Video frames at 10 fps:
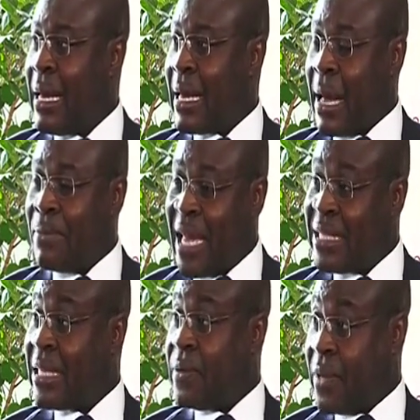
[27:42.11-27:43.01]
come get
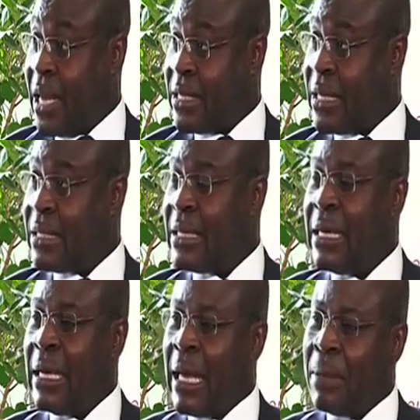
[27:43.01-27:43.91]
certification,
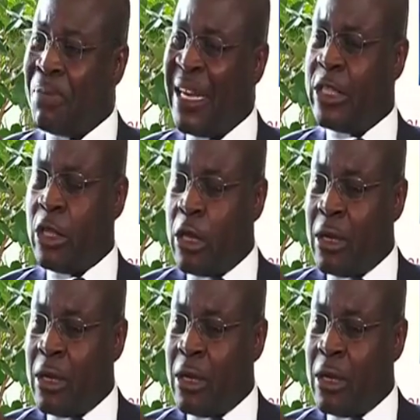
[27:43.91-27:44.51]
and please